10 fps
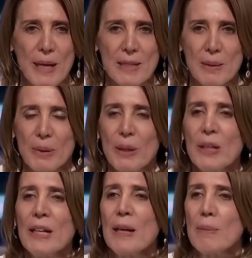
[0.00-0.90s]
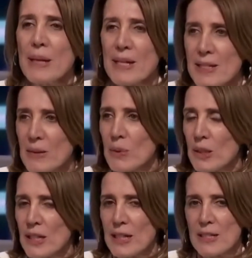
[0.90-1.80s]
possible, because it
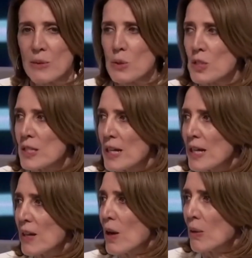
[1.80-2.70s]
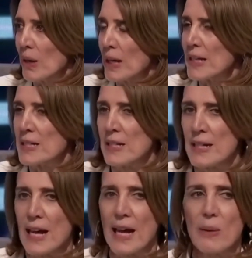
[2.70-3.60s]
really is. And we're seeing it already
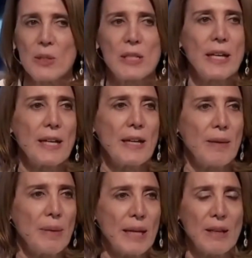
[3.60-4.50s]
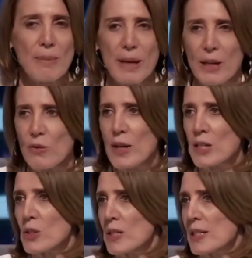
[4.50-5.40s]
today. We're seeing it in the
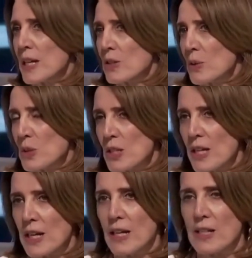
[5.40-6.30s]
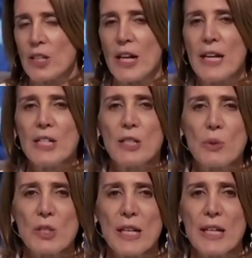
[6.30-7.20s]
manufacturing sector. We're seeing it in
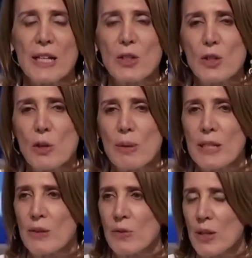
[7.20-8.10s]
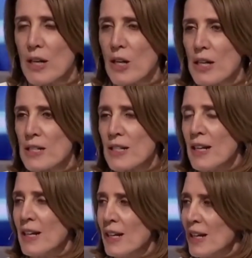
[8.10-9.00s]
education. We're seeing it in so many different areas.
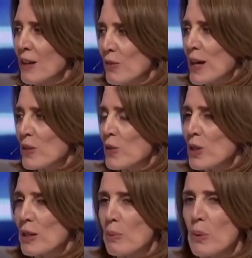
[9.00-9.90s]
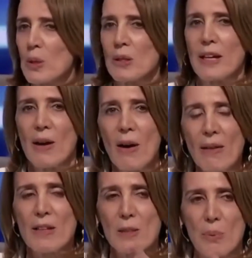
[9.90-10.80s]
In fact, very importantly,
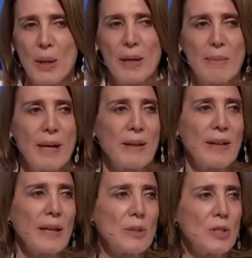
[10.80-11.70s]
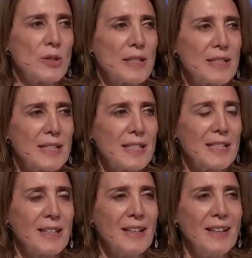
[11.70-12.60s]
on this point about language
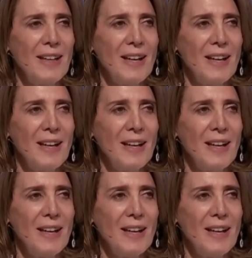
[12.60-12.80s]
translation,